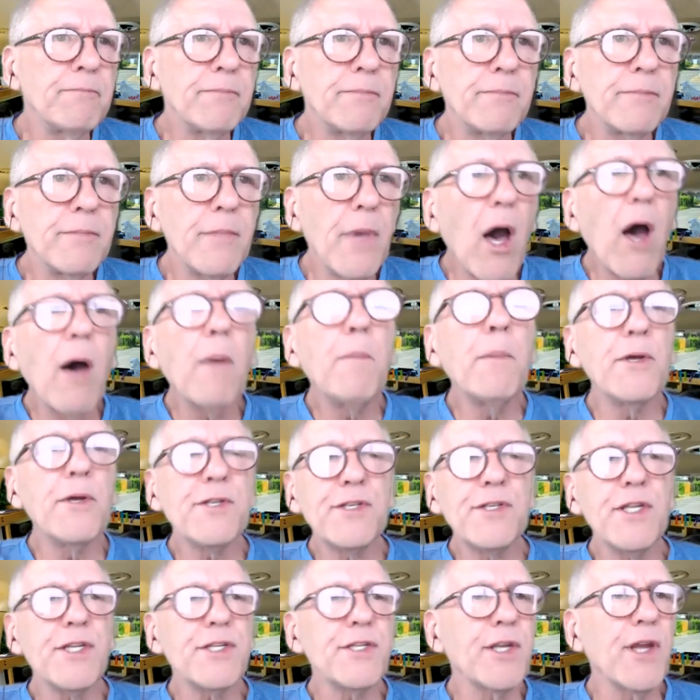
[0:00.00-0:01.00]

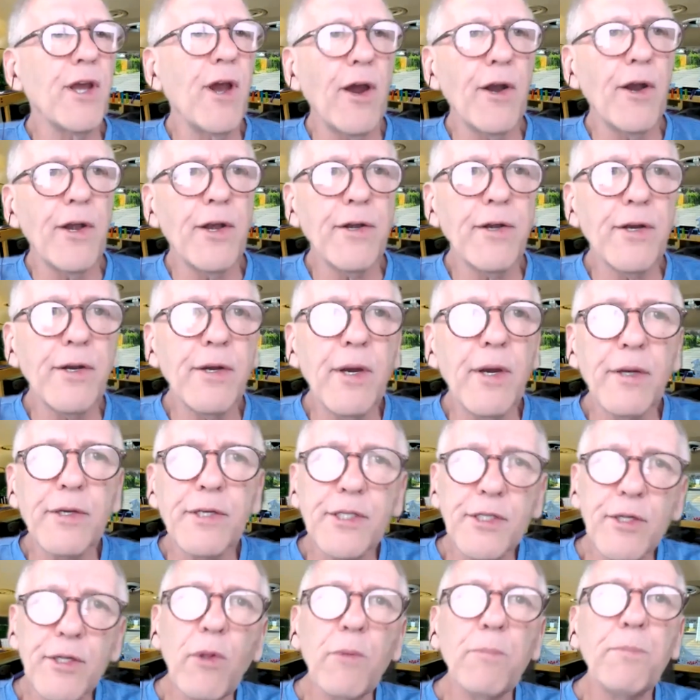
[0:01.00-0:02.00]
almost discarded or
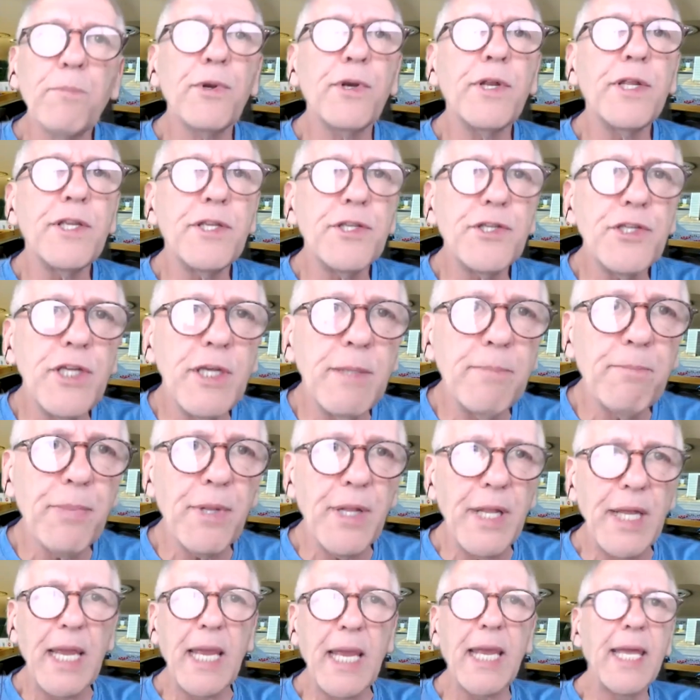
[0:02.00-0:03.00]
sold pretty
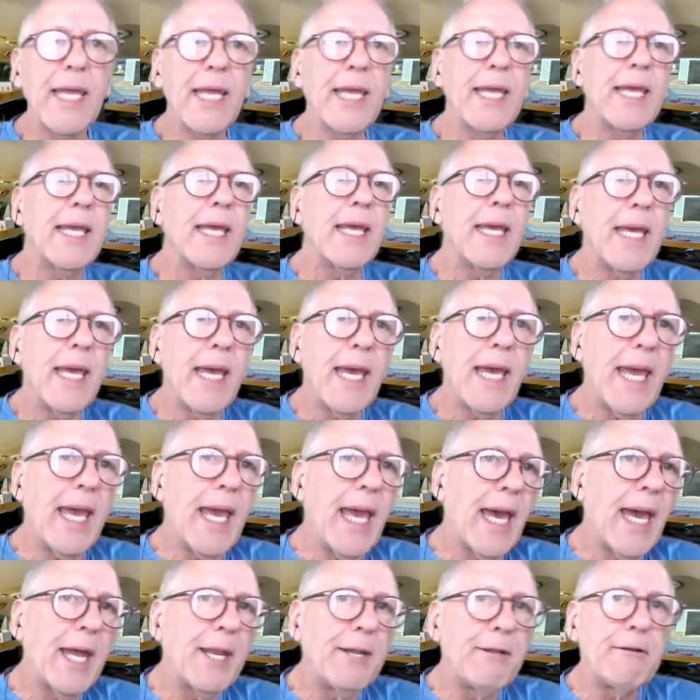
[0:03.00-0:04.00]
cheaply.
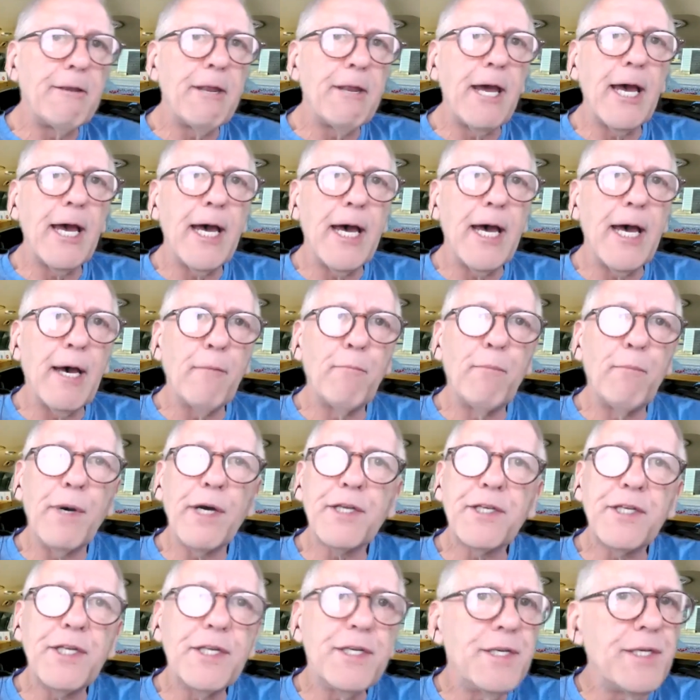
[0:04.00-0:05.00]
And
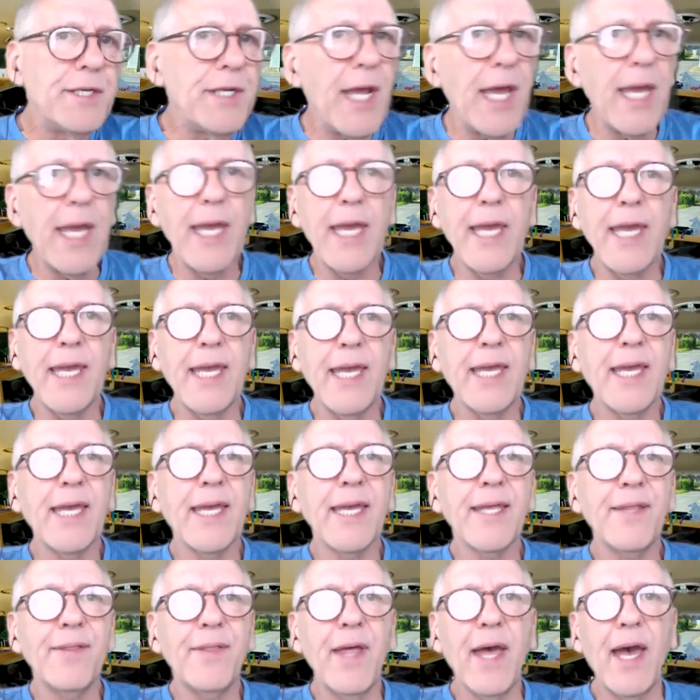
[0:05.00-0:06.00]
but today
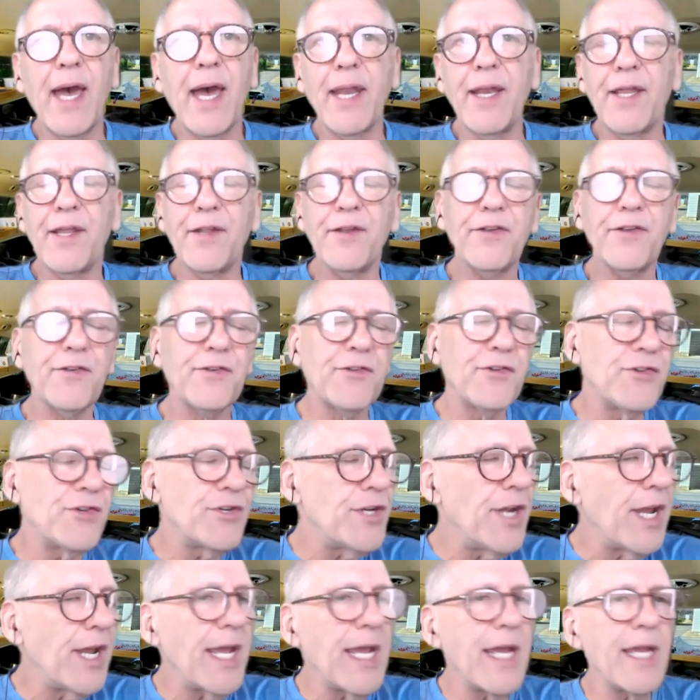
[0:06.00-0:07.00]
that is
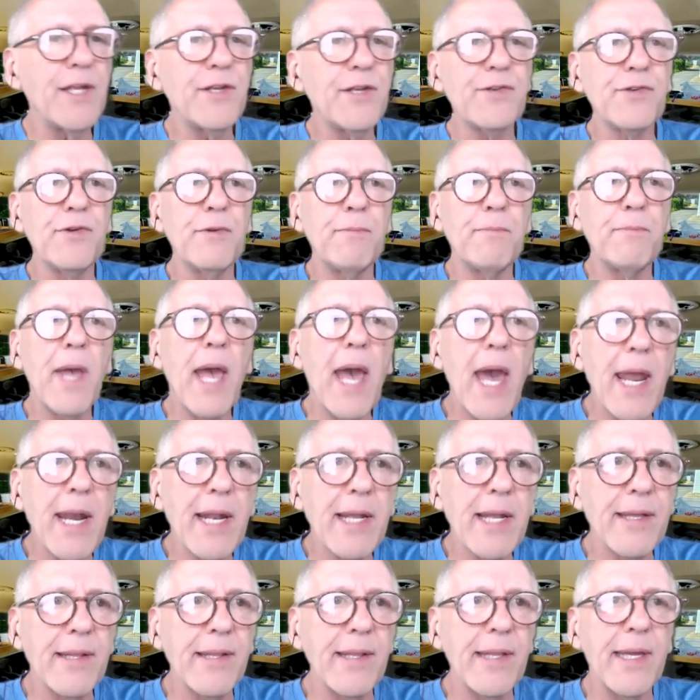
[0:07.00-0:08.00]
changed
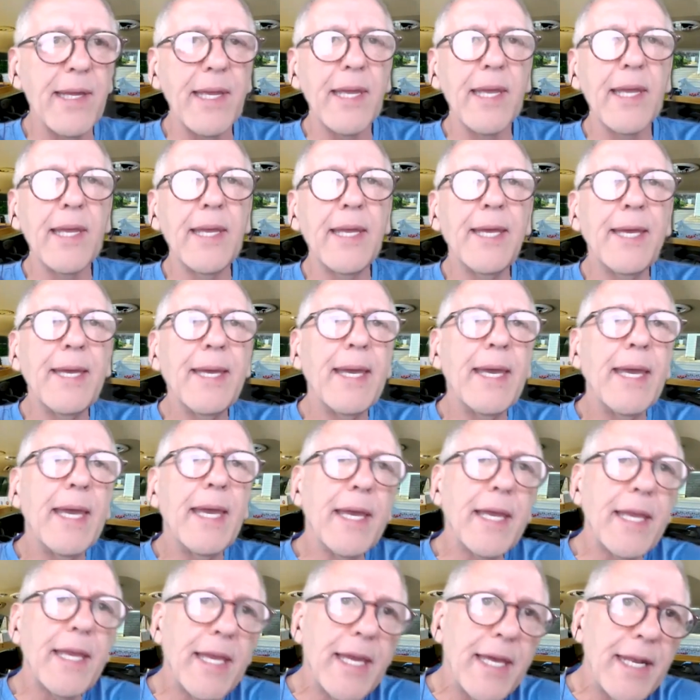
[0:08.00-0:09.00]
dramatically,
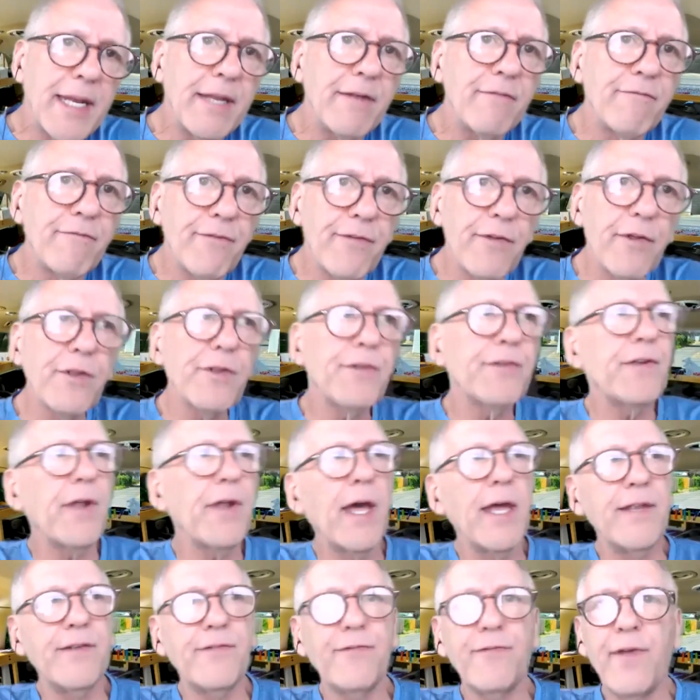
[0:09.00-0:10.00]
and getting
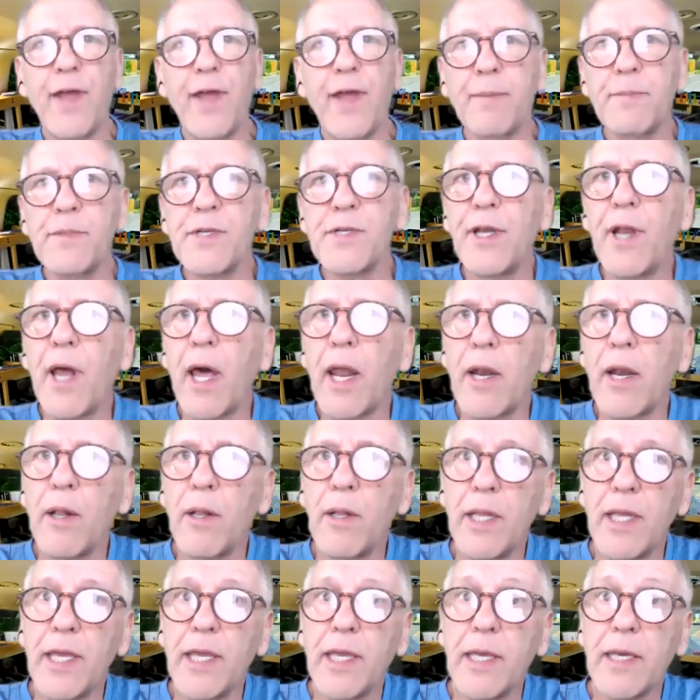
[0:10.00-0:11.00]
full-size vans not
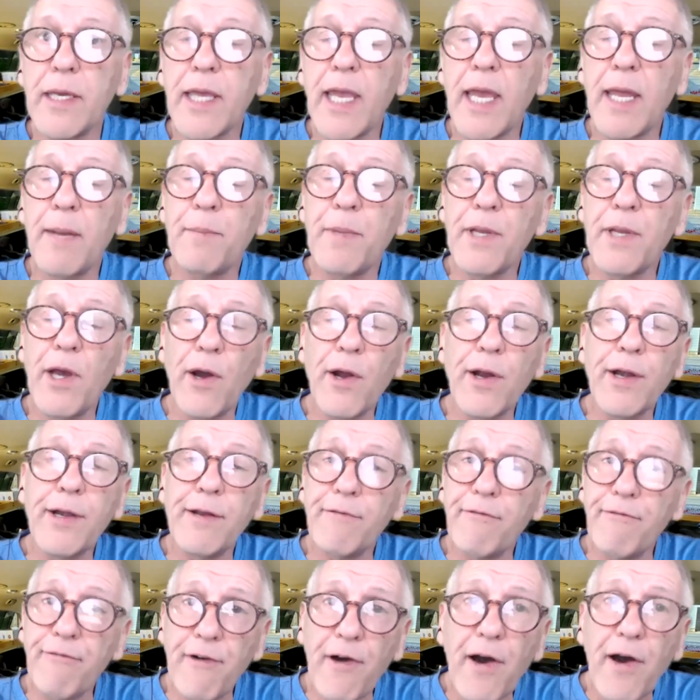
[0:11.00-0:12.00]
only can be hard
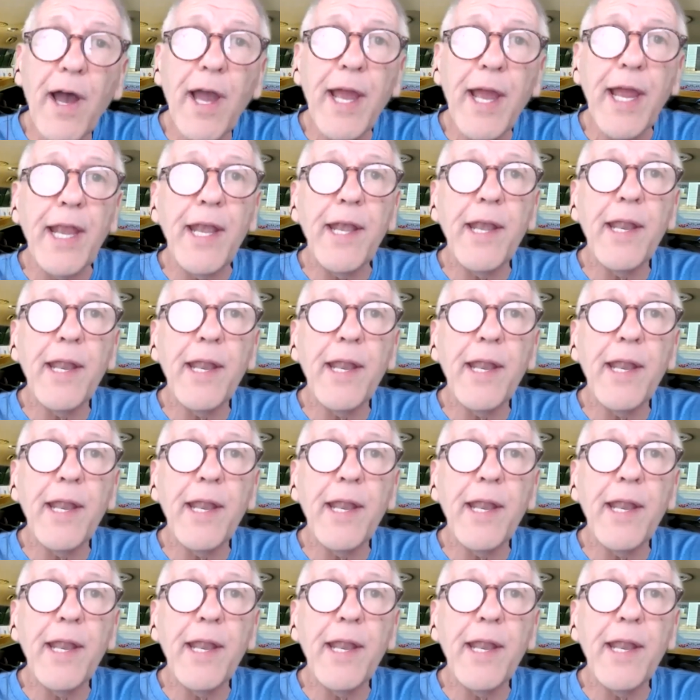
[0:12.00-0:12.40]
to find,